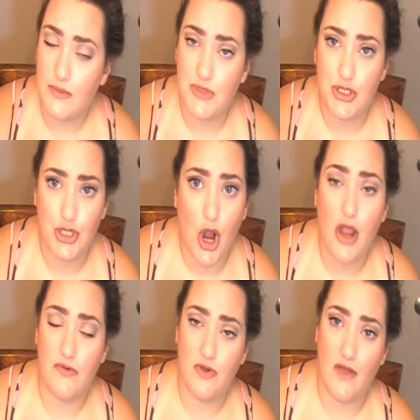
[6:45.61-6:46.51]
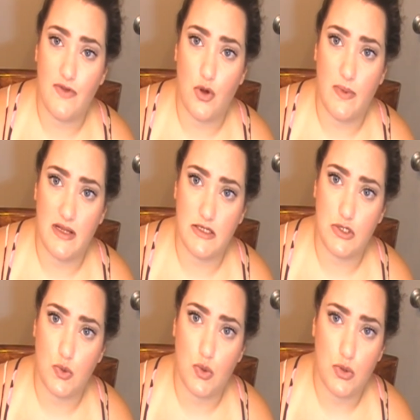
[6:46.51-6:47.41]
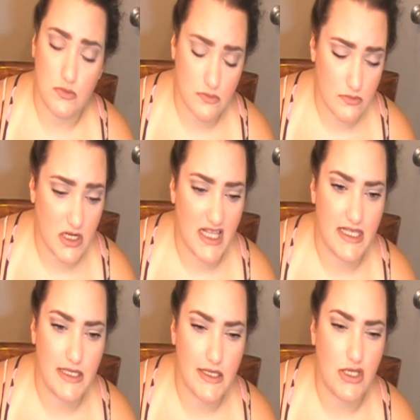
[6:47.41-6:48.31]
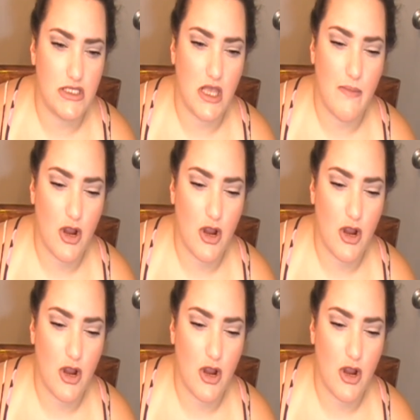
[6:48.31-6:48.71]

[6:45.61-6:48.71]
I'm sorry if you have to go back to school, but it's still summer